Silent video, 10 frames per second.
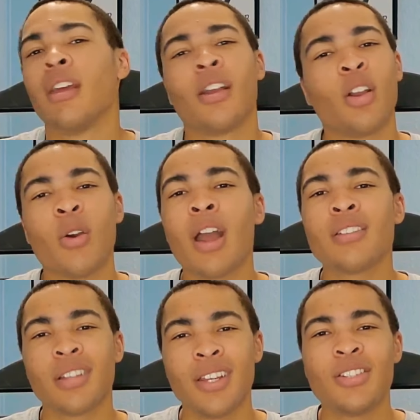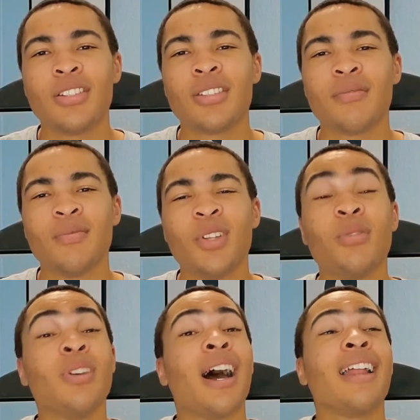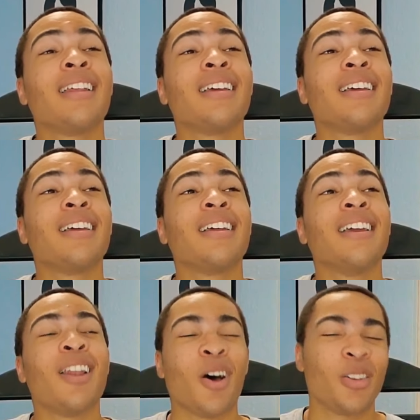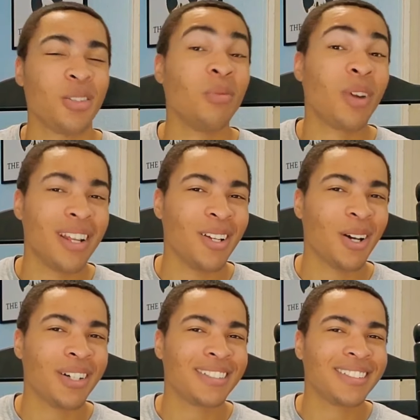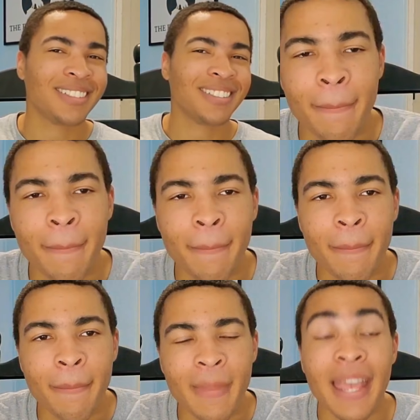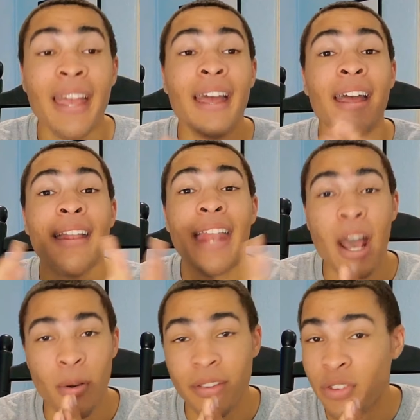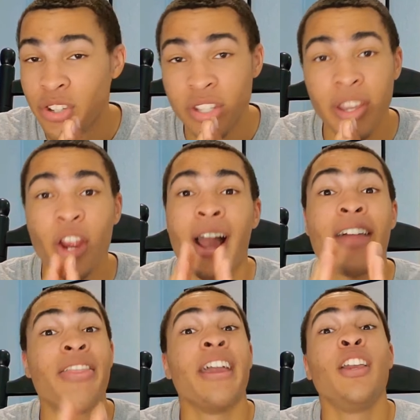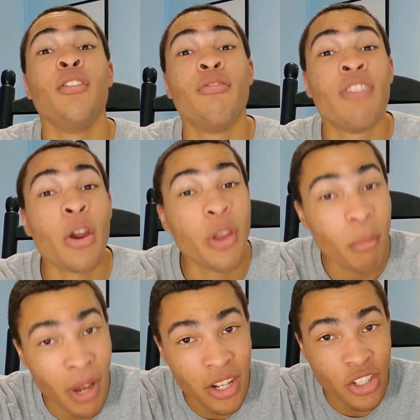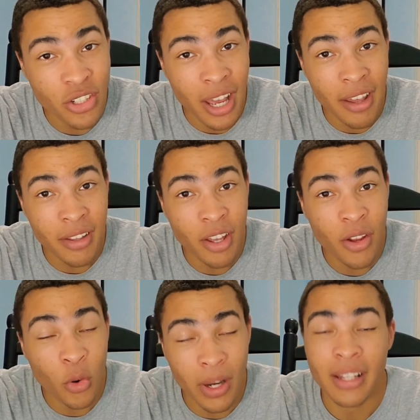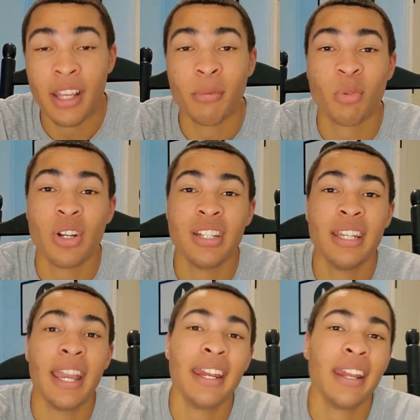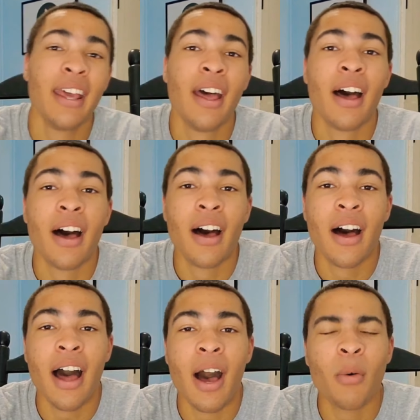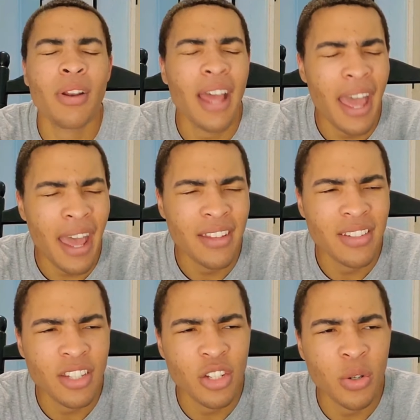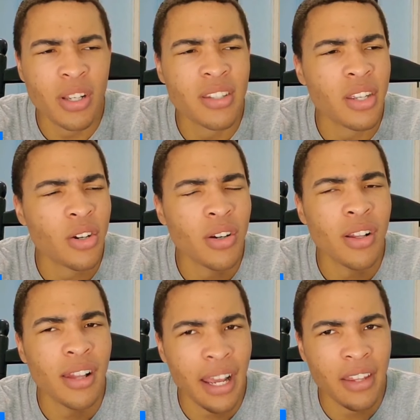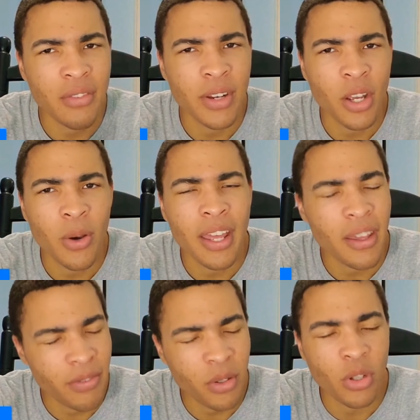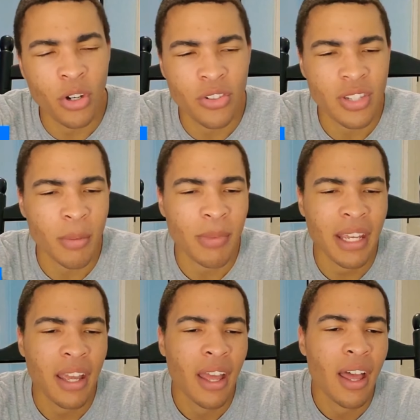congratulations. You've got an awesome running dog. Now, if you're still here, I thank you very much. I greatly appreciate it. I would ask that you would consider liking the video if you learned something,